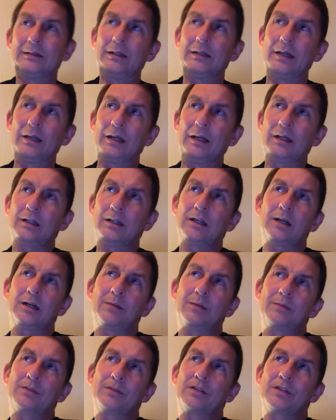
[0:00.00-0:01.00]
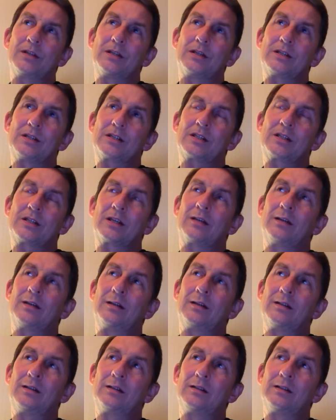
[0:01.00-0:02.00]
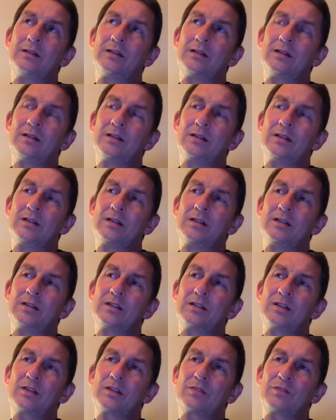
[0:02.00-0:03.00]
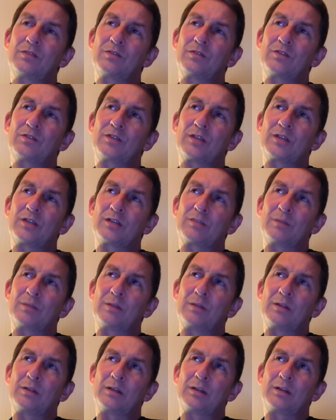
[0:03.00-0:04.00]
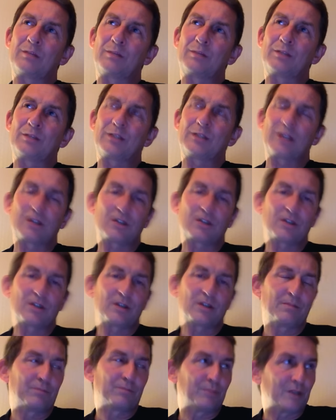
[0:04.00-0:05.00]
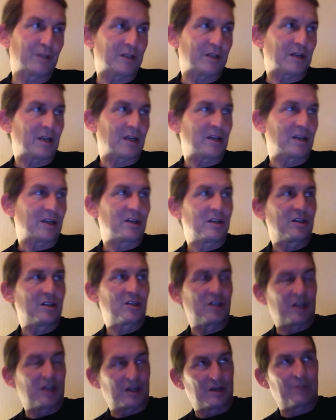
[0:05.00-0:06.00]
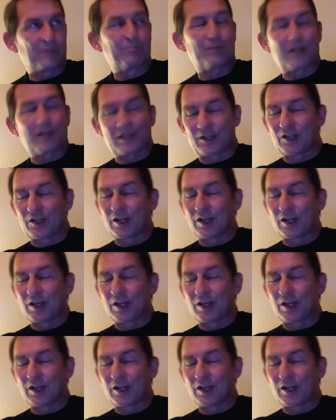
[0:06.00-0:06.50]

in comes this six foot six, built like a British Brit shit, brick